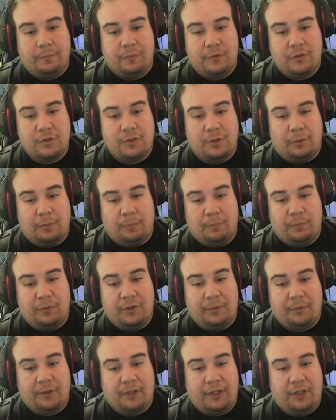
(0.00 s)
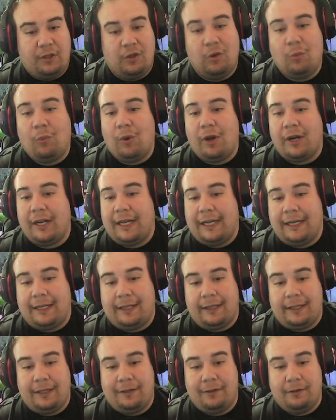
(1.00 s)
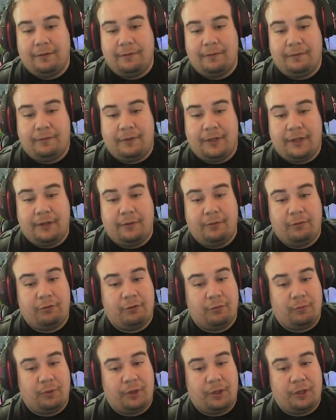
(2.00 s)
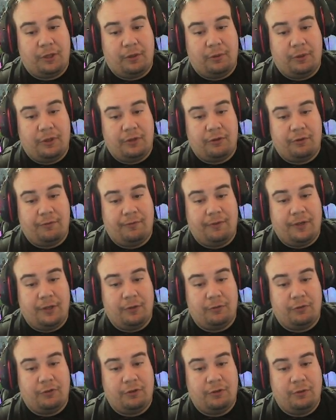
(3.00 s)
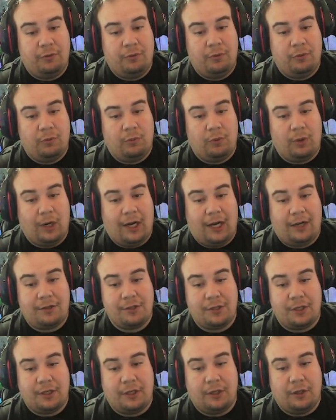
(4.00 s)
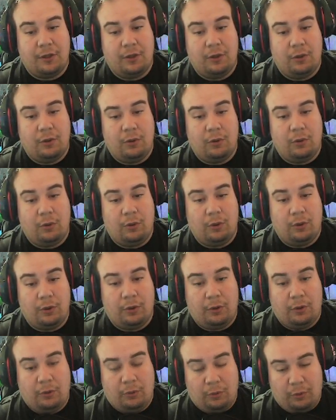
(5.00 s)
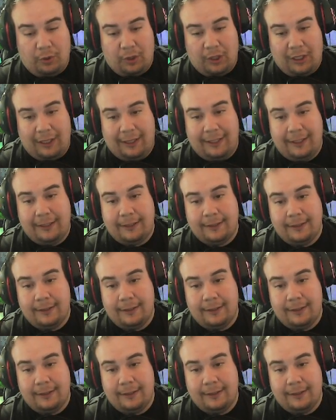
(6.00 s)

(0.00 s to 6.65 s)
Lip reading: So typically you want a cleaner video. So we're going to go into video 2. We're actually going to go click.